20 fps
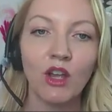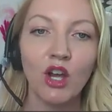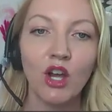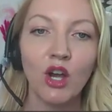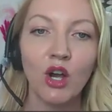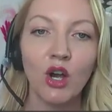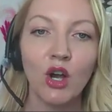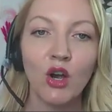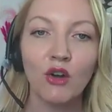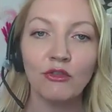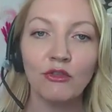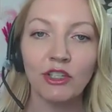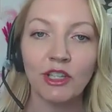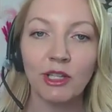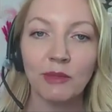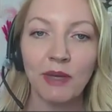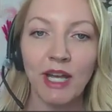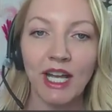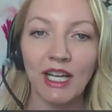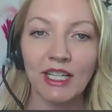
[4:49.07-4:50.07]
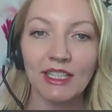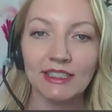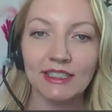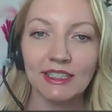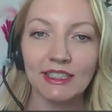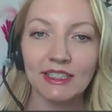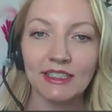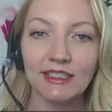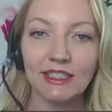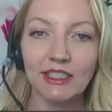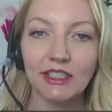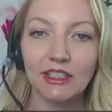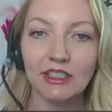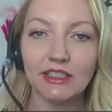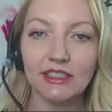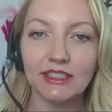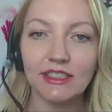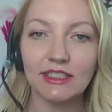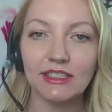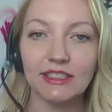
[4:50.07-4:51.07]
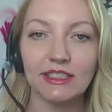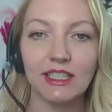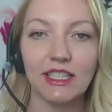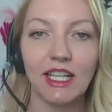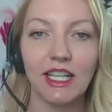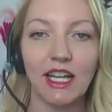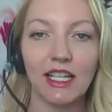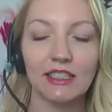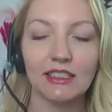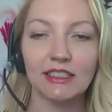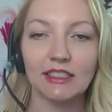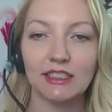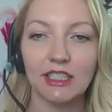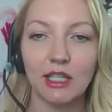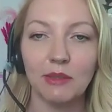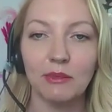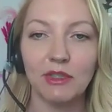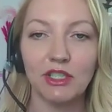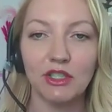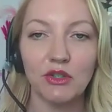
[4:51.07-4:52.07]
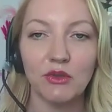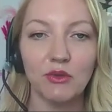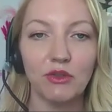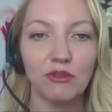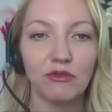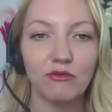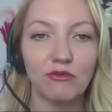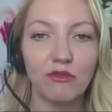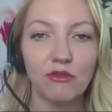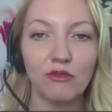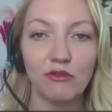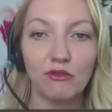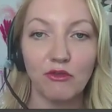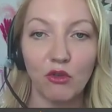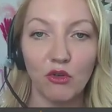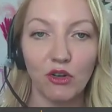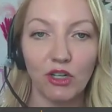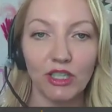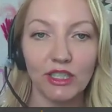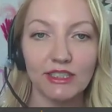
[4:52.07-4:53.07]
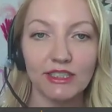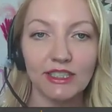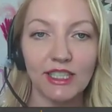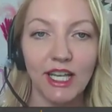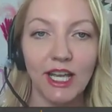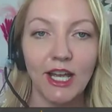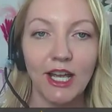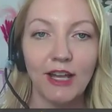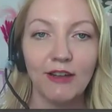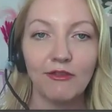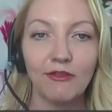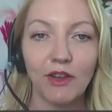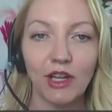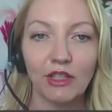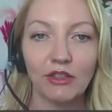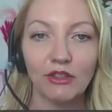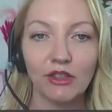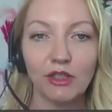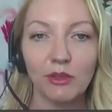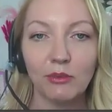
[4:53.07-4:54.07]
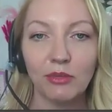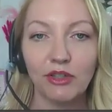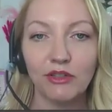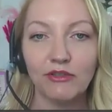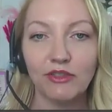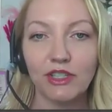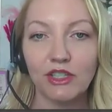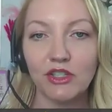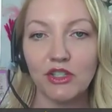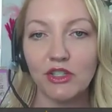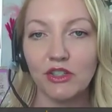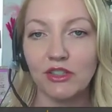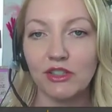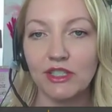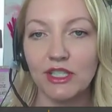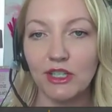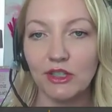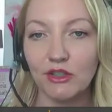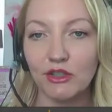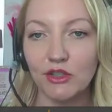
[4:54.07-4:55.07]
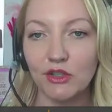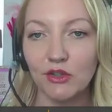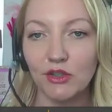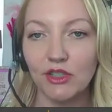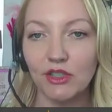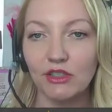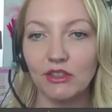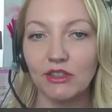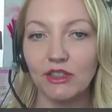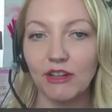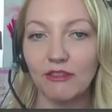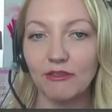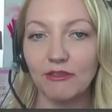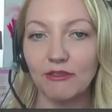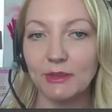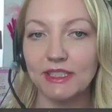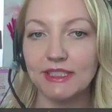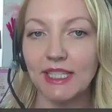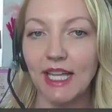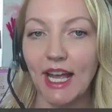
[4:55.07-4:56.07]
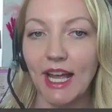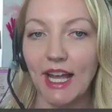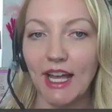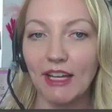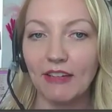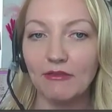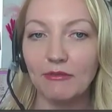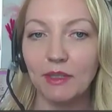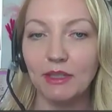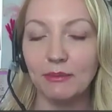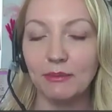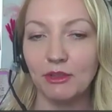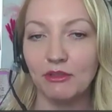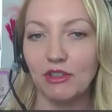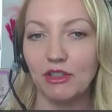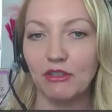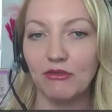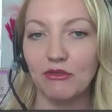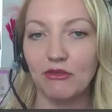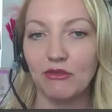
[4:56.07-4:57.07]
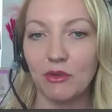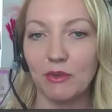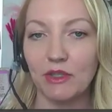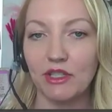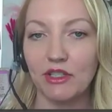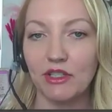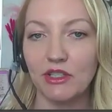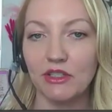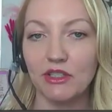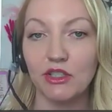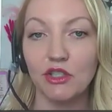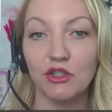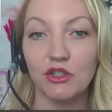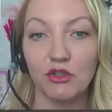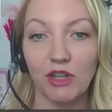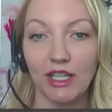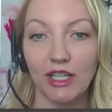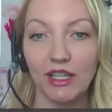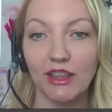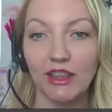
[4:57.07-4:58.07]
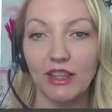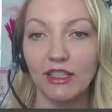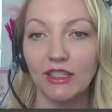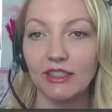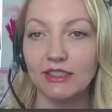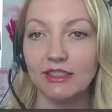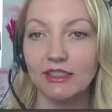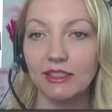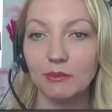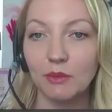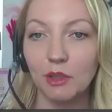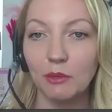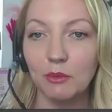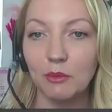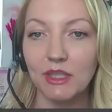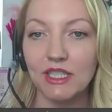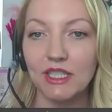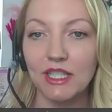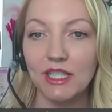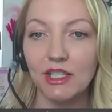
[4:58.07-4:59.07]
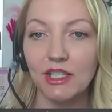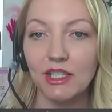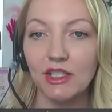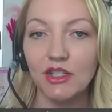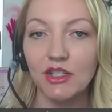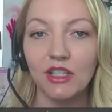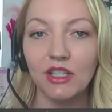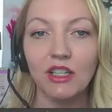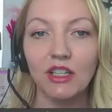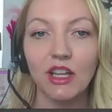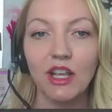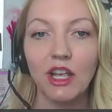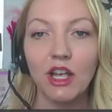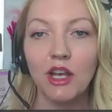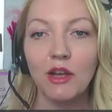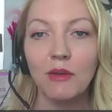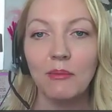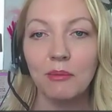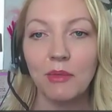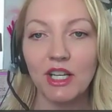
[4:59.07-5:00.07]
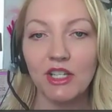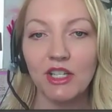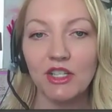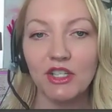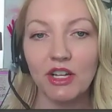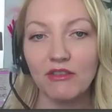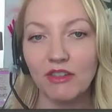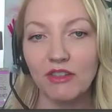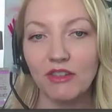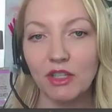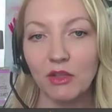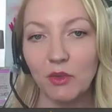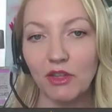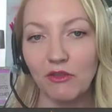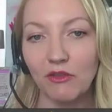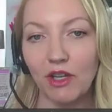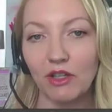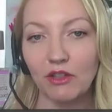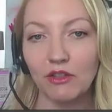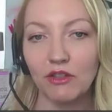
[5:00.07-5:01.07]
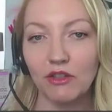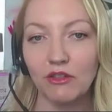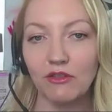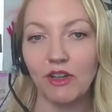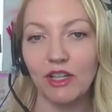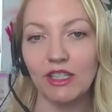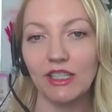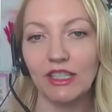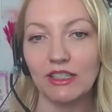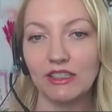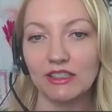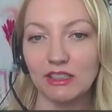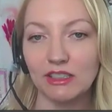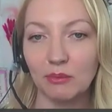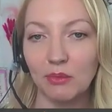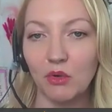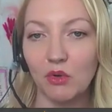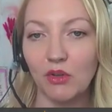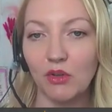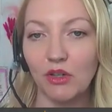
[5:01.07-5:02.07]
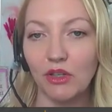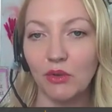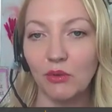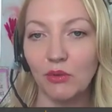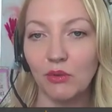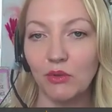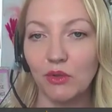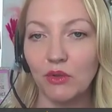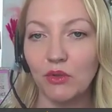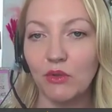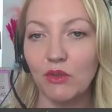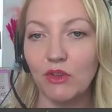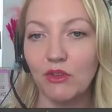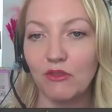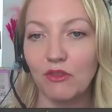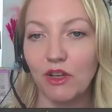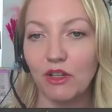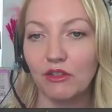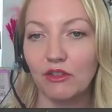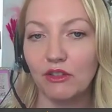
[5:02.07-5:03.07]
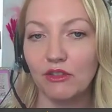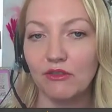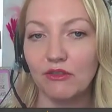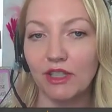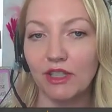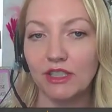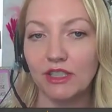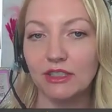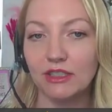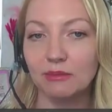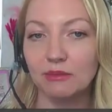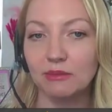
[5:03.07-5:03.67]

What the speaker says: Over the past 6 years since the Act has come into force, Federal, provincial, and territorial governments have been moving forward to strengthen its implementation, much of it with federal funding and support through the Federal Victims